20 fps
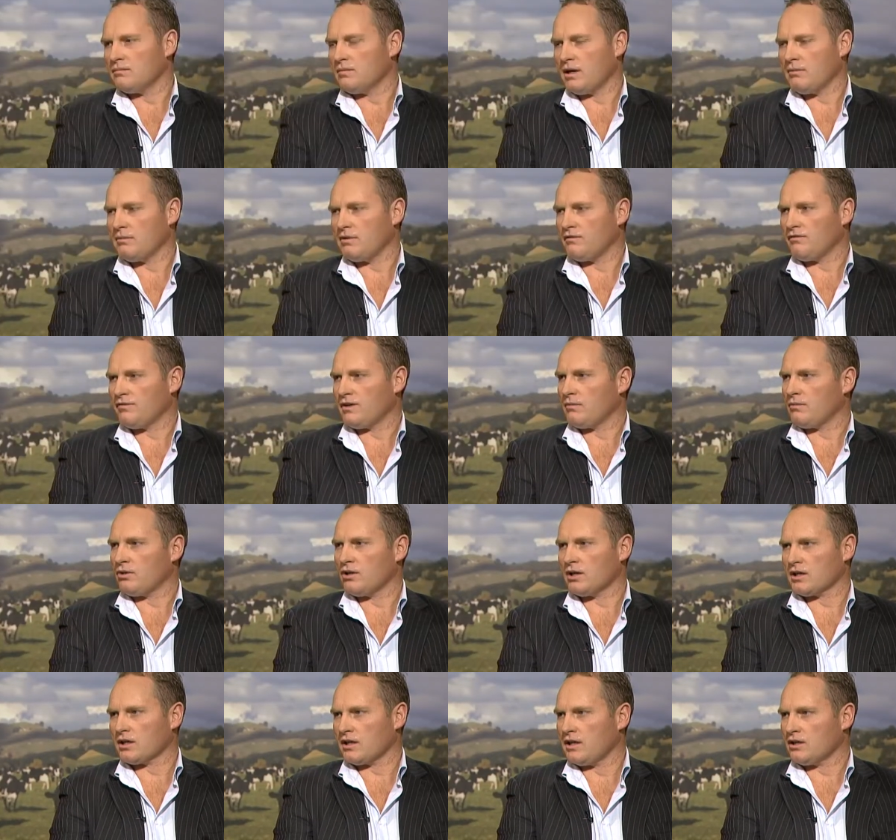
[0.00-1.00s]
maybe a farmer
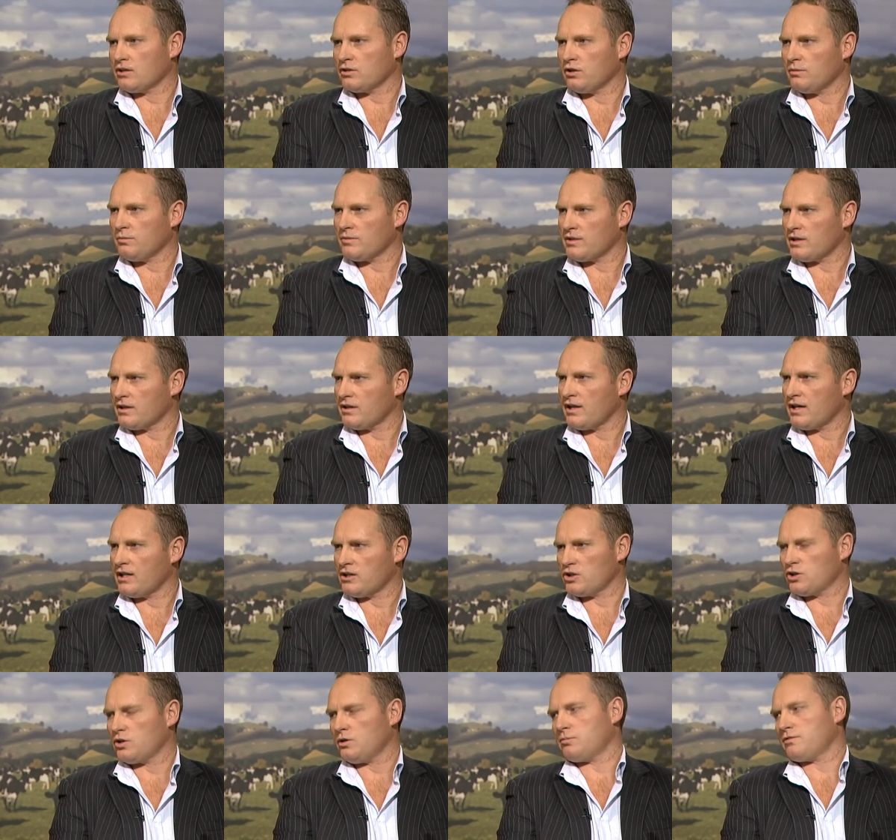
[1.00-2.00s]
like Landcorp, the
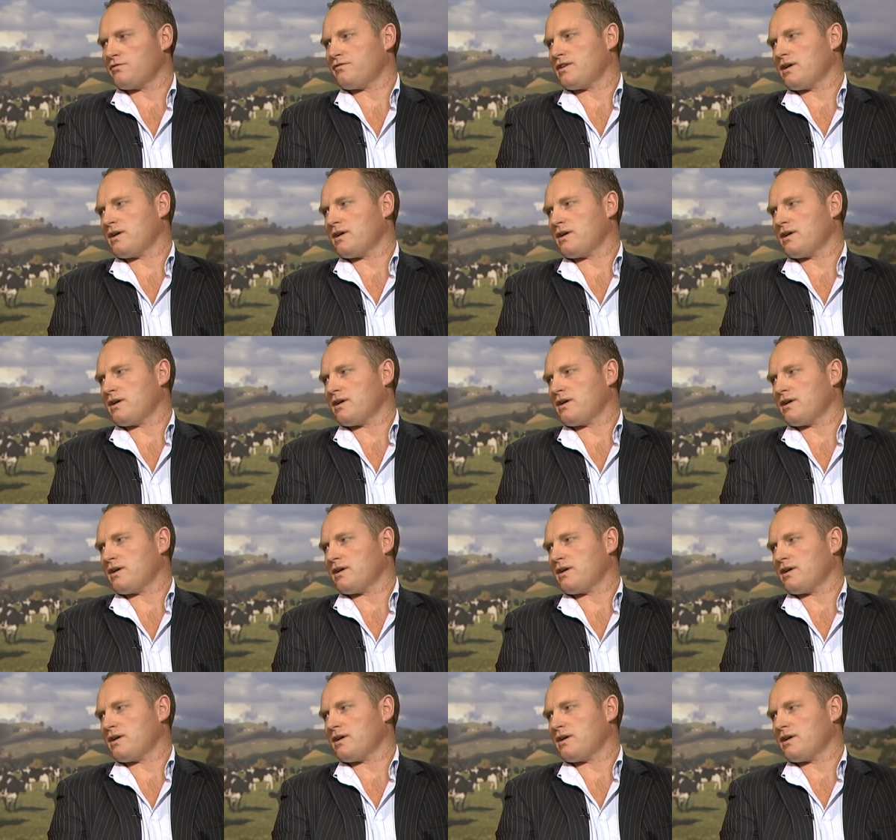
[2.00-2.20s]
large corporate mm.